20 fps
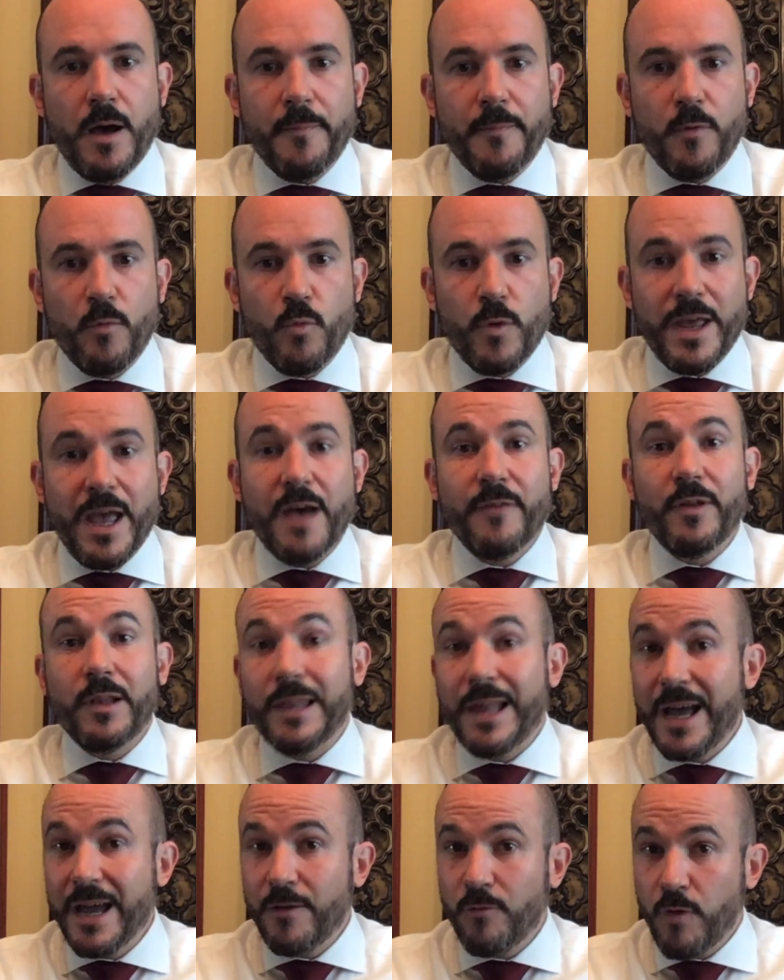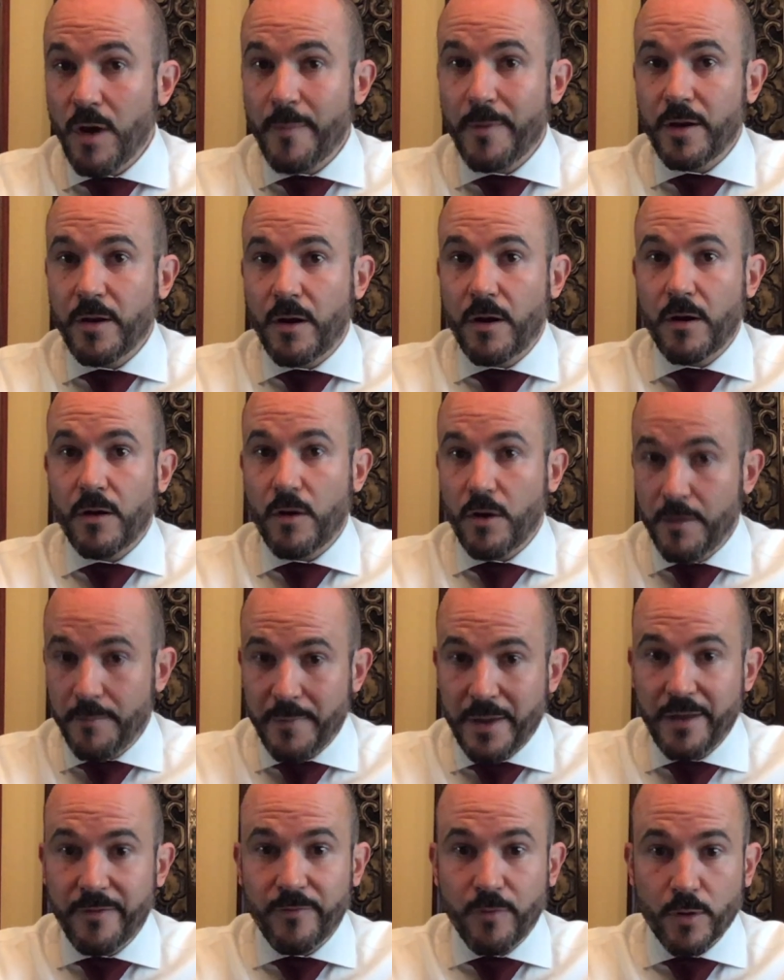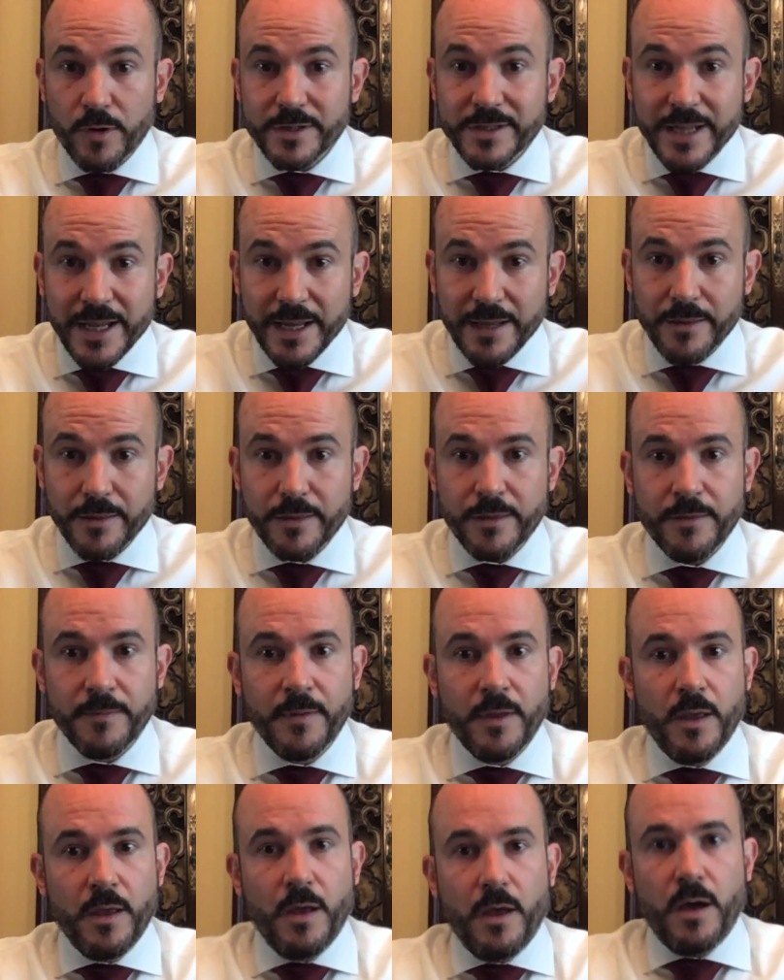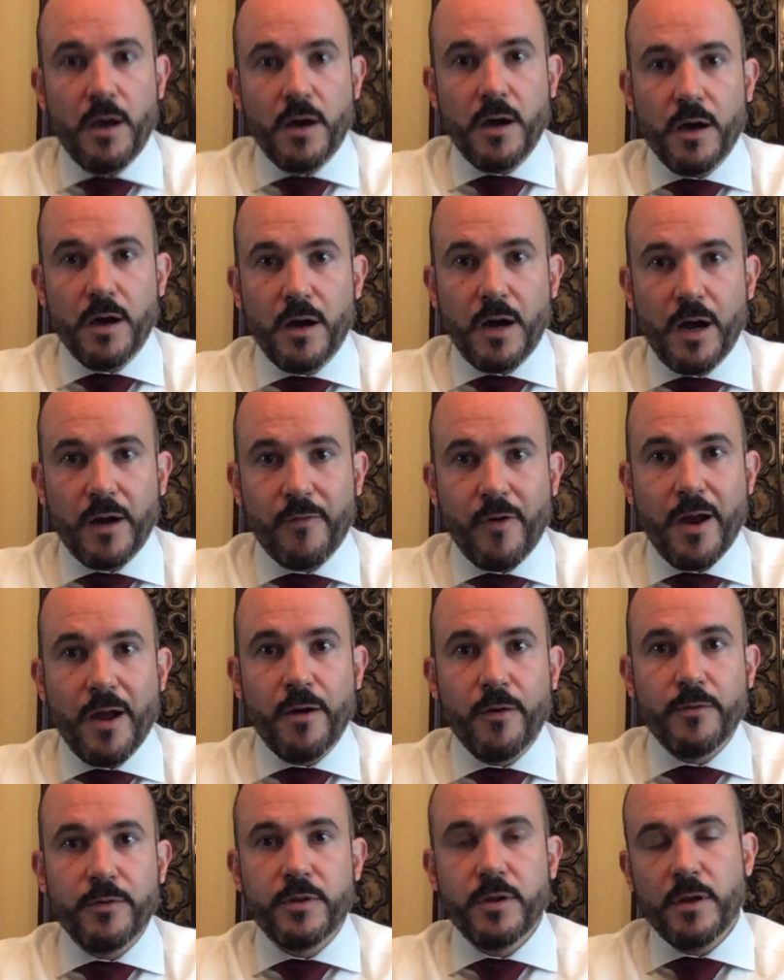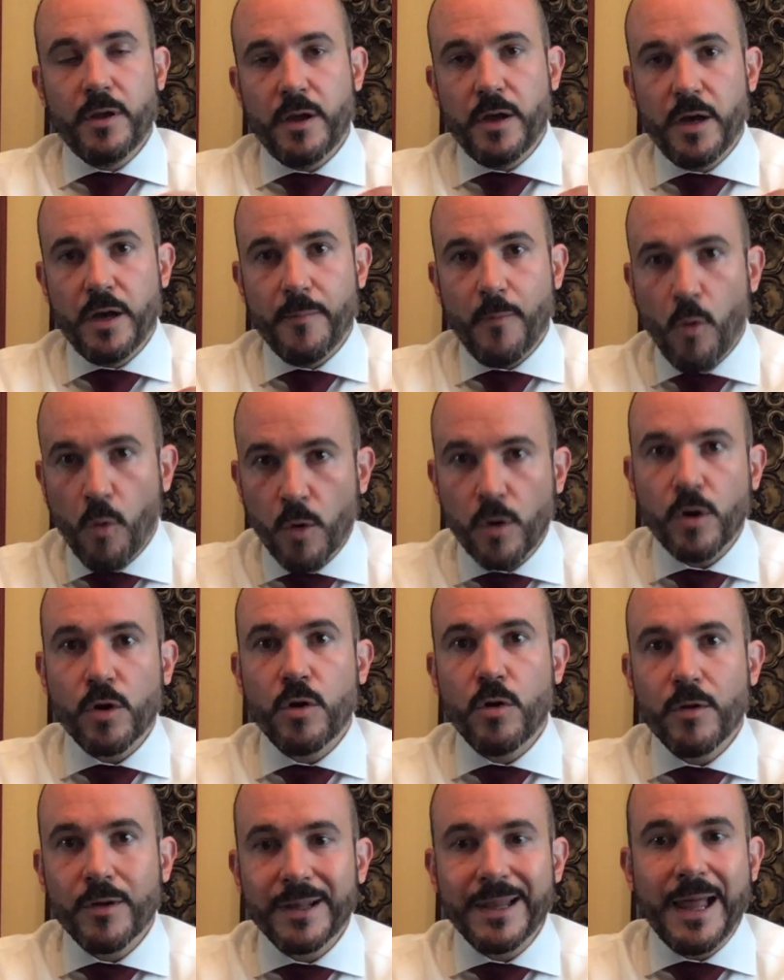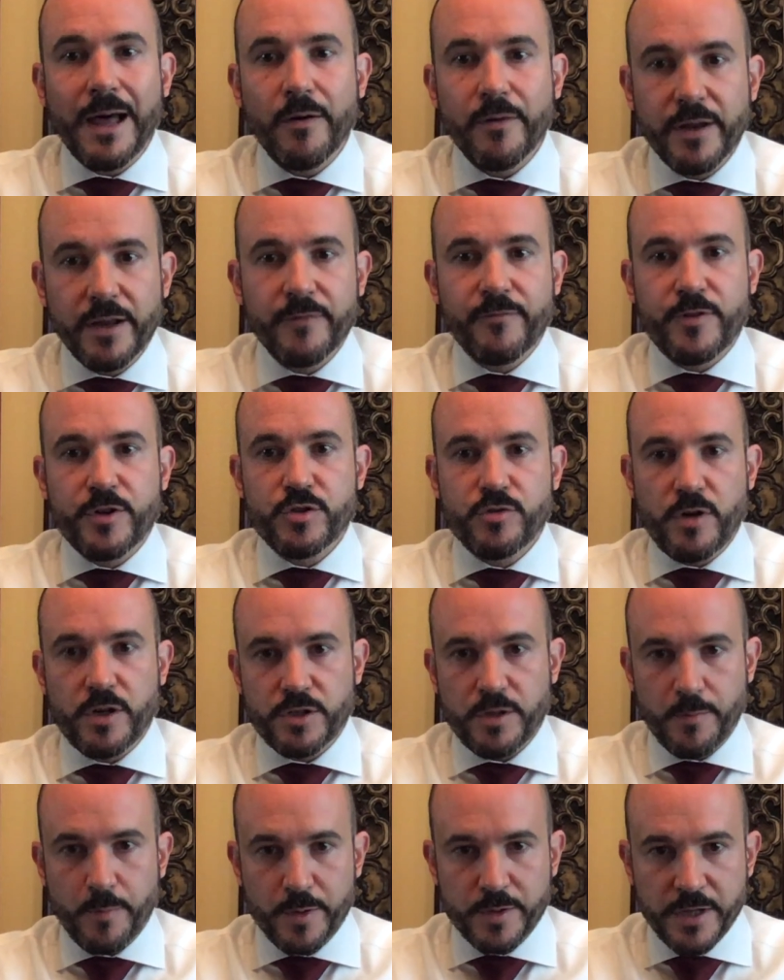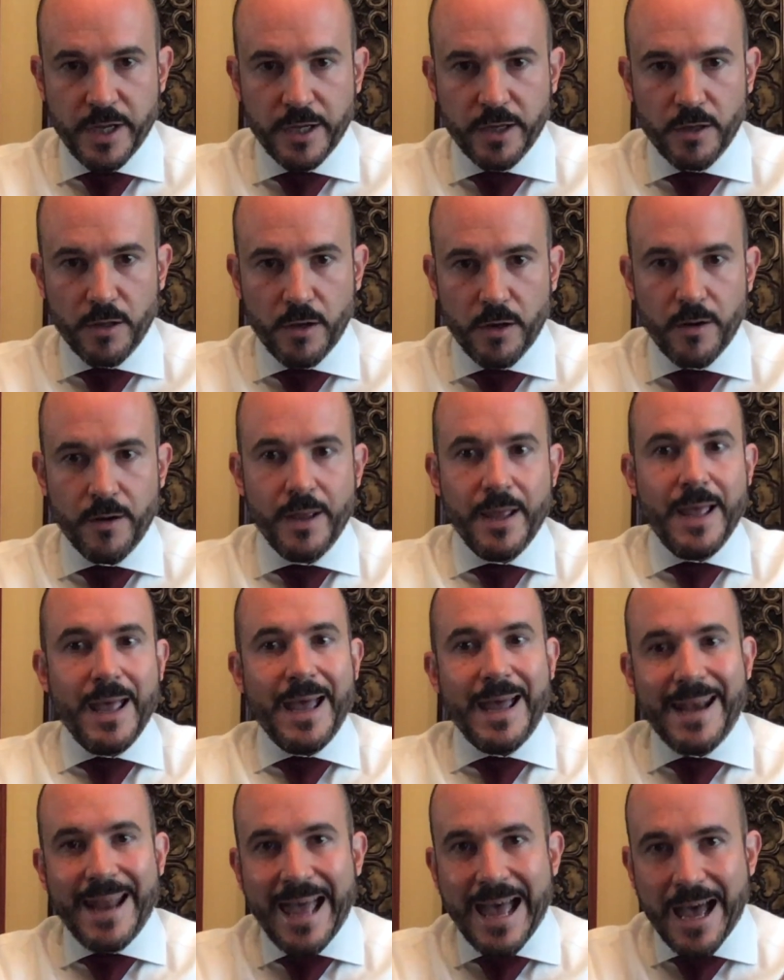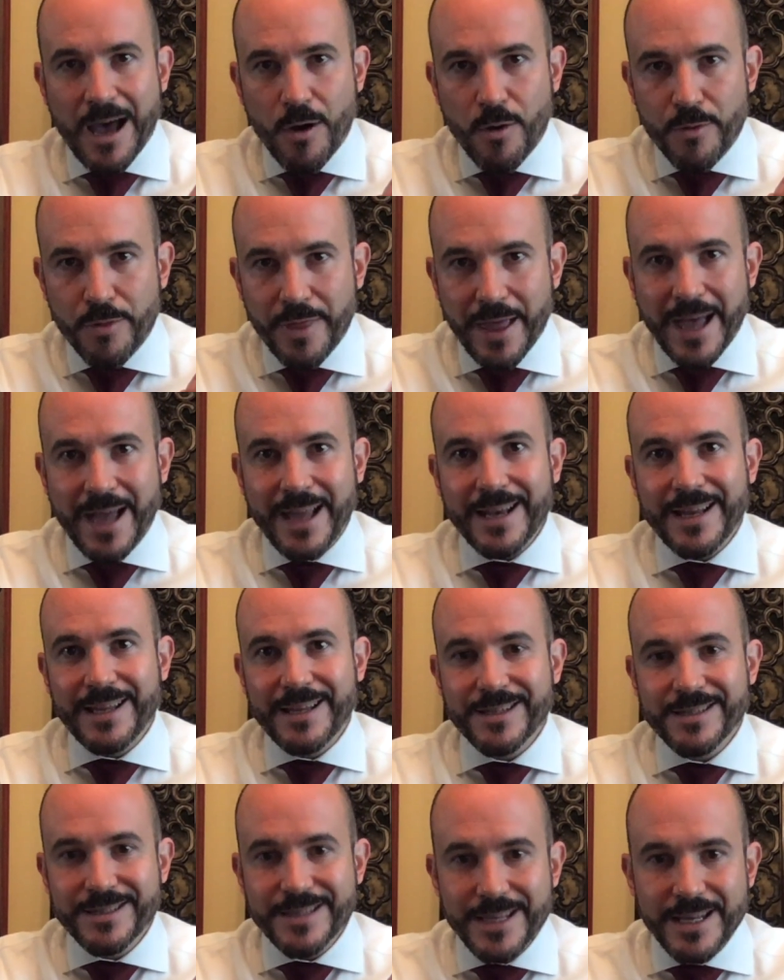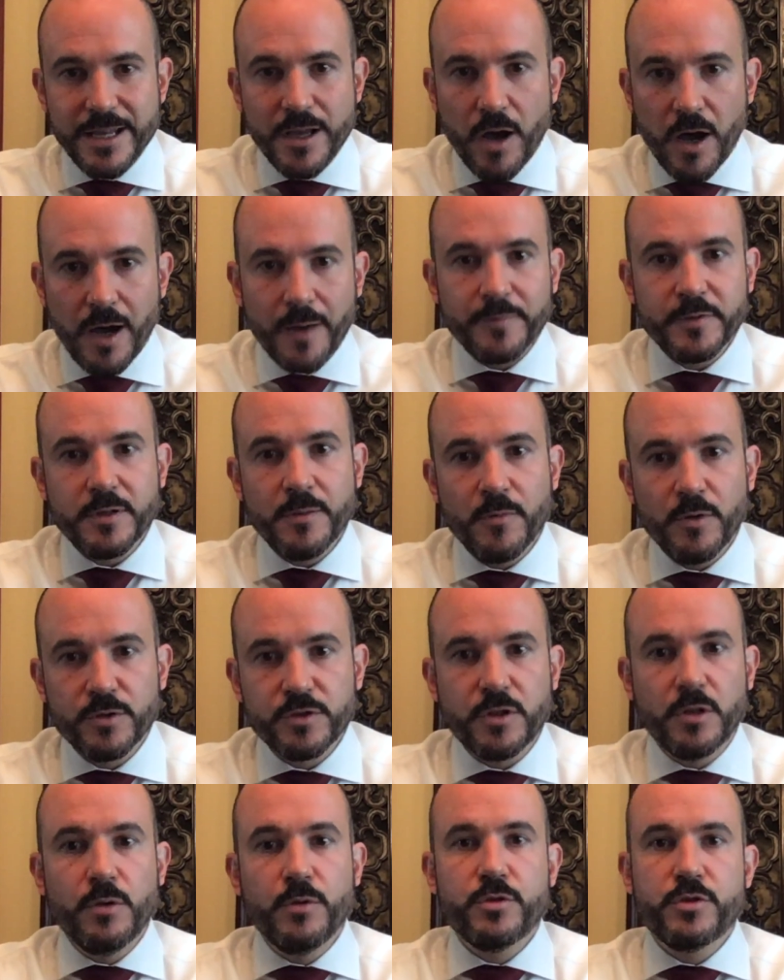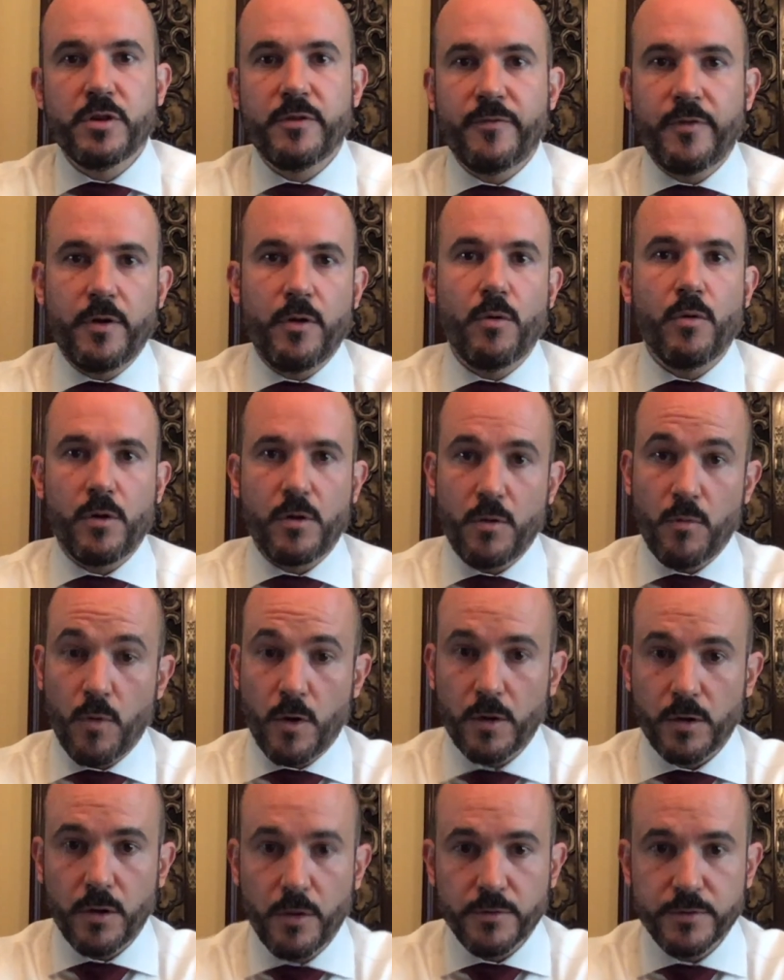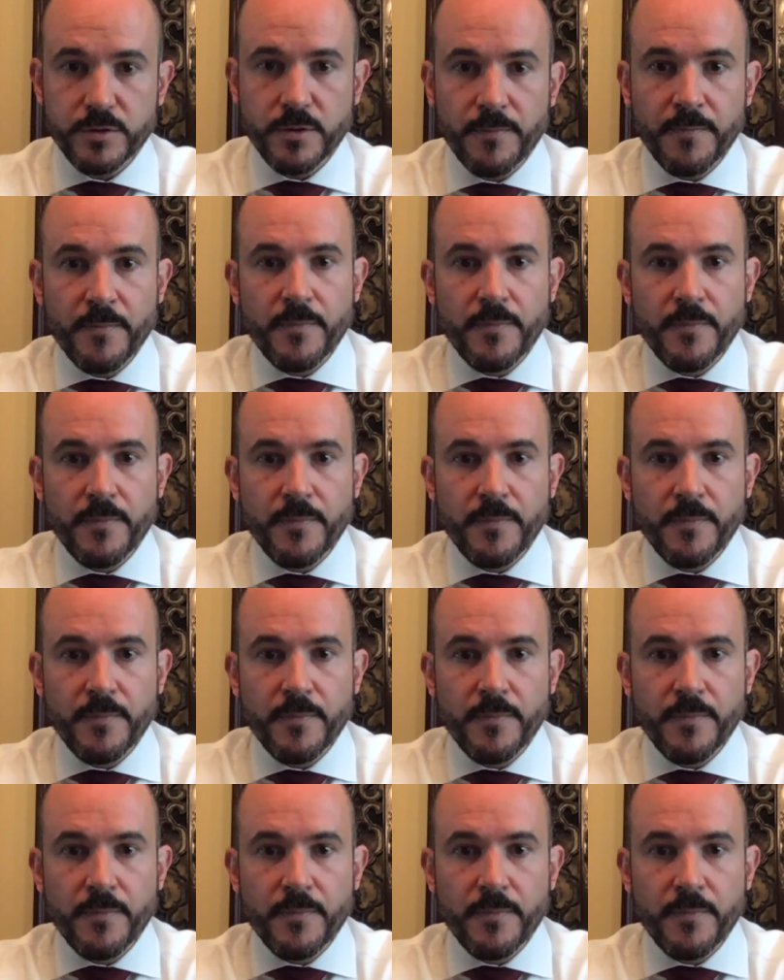we have a live webinar on May 14th around Oracle Cloud Infrastructure in particular, and how that is the optimal solution for your Oracle workloads.